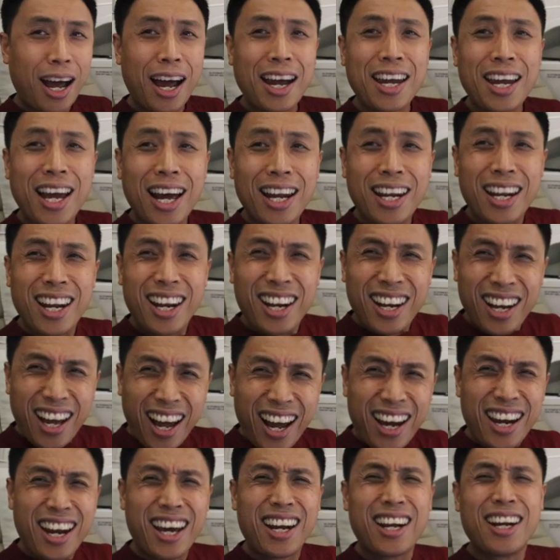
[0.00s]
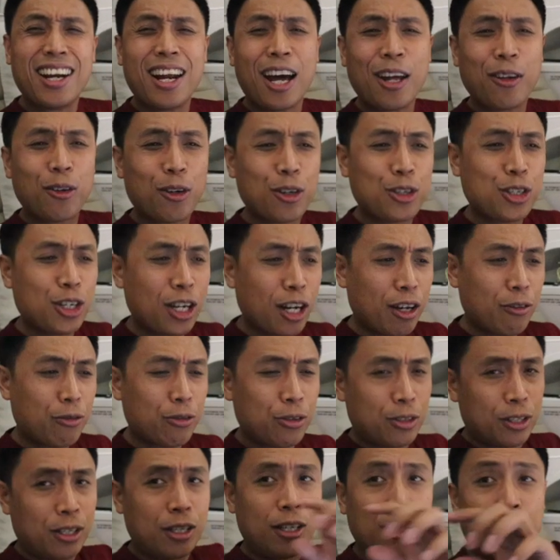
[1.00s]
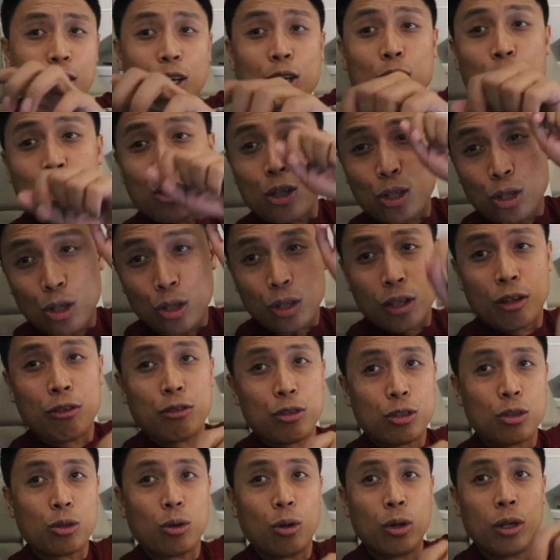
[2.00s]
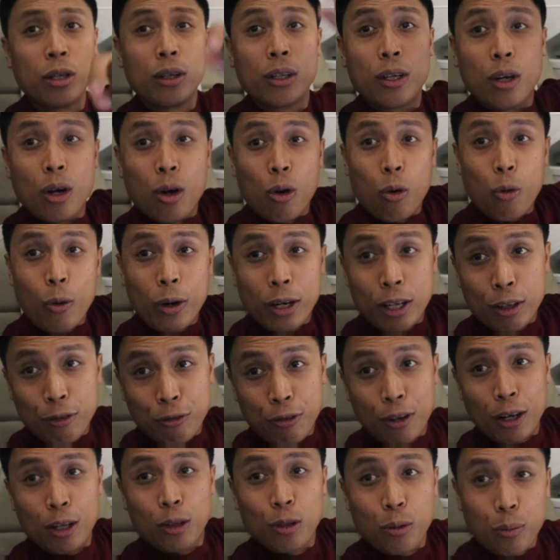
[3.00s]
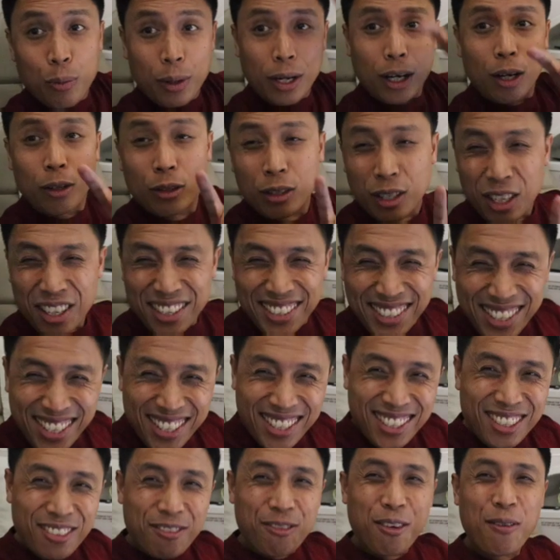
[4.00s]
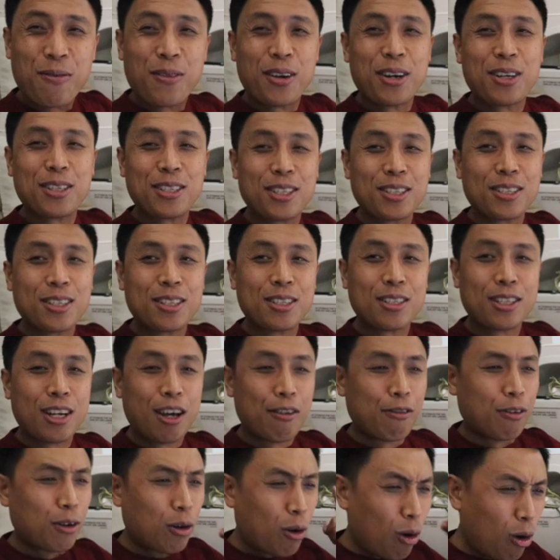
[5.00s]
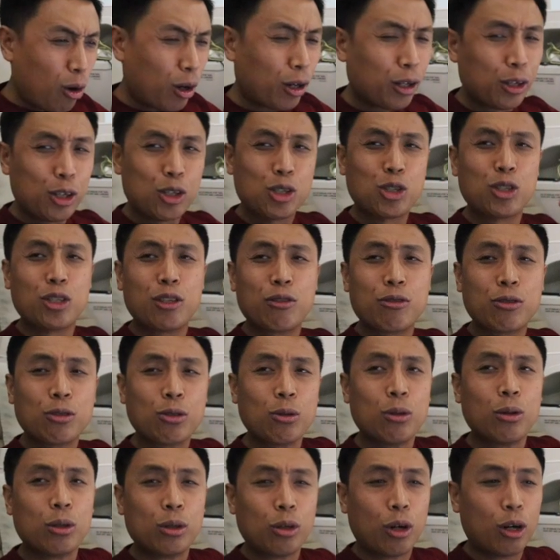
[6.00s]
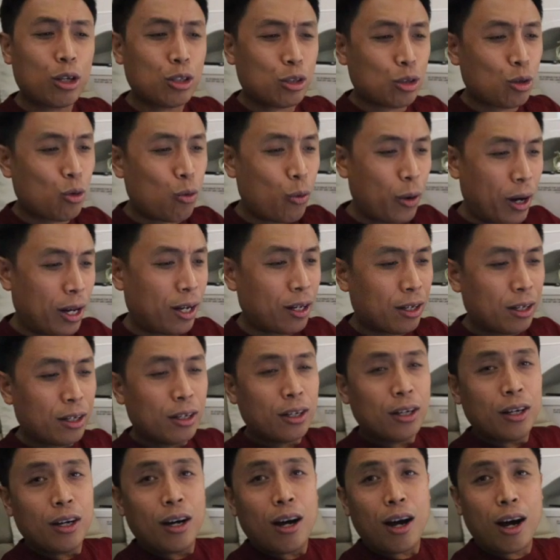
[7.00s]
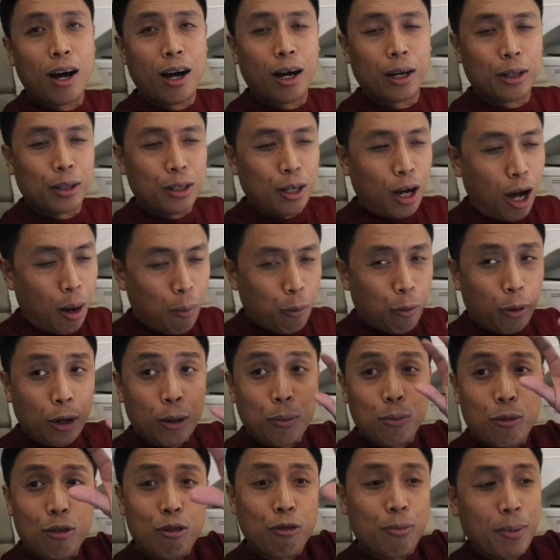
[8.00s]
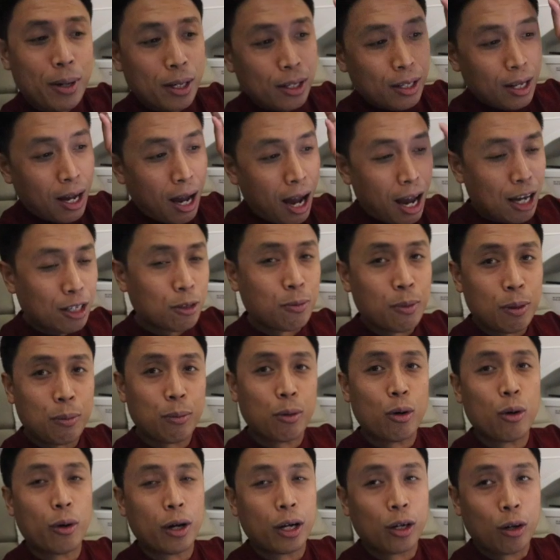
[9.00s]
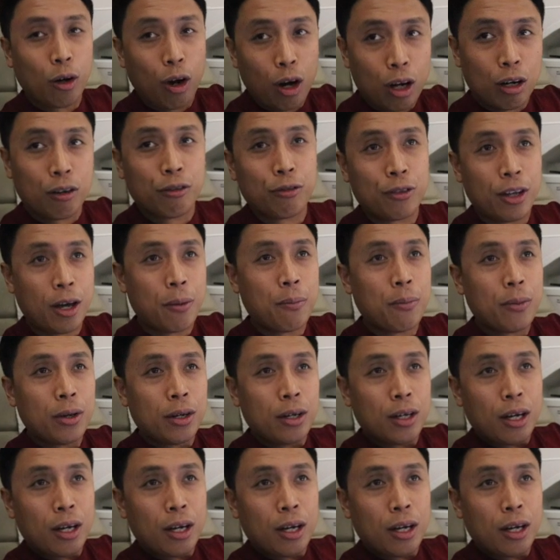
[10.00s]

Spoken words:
Ayala Land, or JFC, you should have sold when it failed to break out from the resistance level, or you should have sold also when the upward movement has been broken. All of them